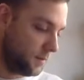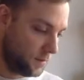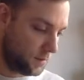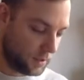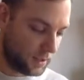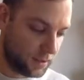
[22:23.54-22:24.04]

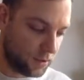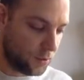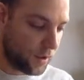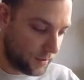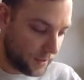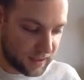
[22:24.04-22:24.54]
You can do
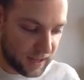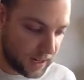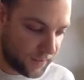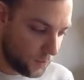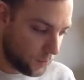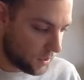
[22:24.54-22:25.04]
that on the
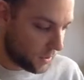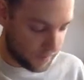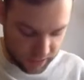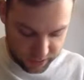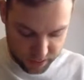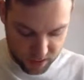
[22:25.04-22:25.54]
side if you want. I
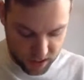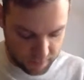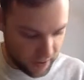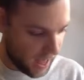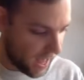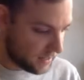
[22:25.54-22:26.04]
managed to do that on
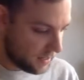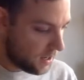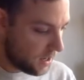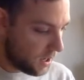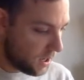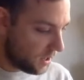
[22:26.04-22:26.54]
my head.
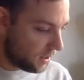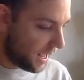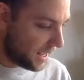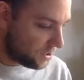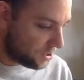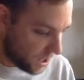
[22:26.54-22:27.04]

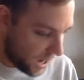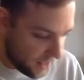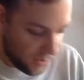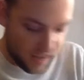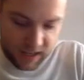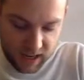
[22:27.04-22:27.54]
Let's
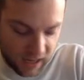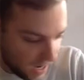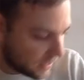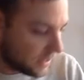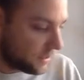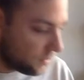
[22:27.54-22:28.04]
check the
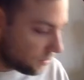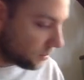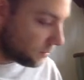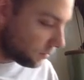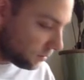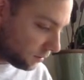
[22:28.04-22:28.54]

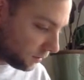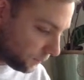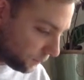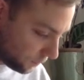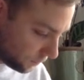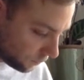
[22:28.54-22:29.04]
diagonals.
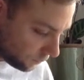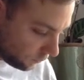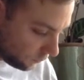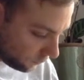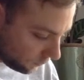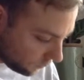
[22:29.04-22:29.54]

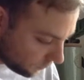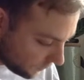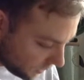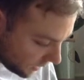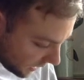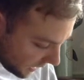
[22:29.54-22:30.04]

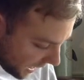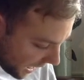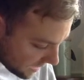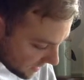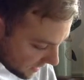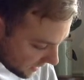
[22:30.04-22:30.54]

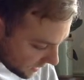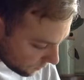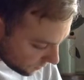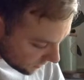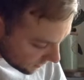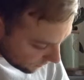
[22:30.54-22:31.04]
Yes, these
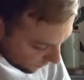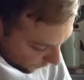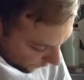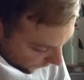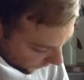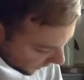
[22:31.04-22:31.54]
ones
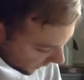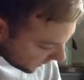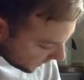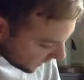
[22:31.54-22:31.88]
simplify.